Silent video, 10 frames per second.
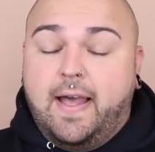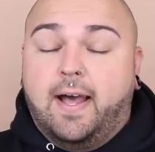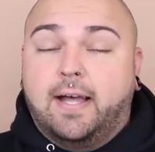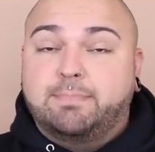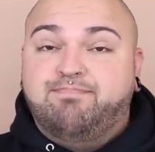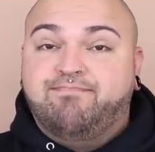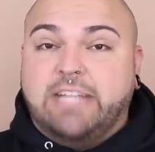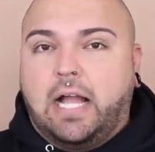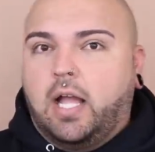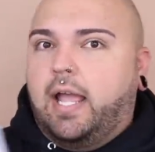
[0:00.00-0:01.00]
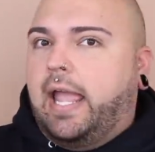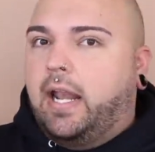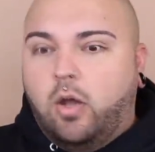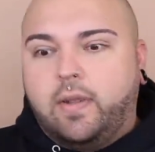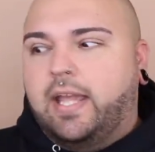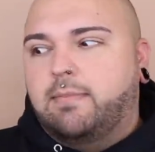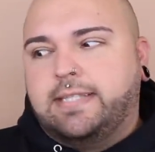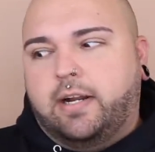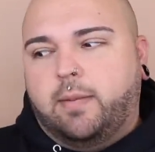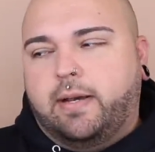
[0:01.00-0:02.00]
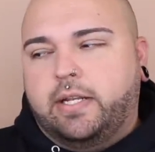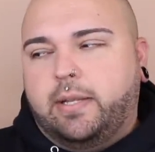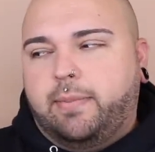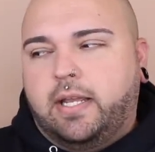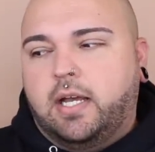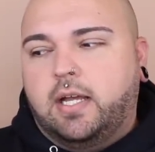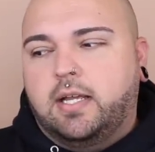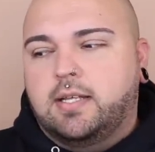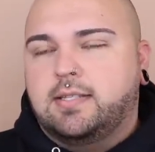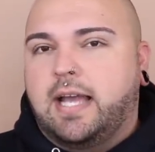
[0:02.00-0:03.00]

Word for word: Um, and low-key, I'm scared about it because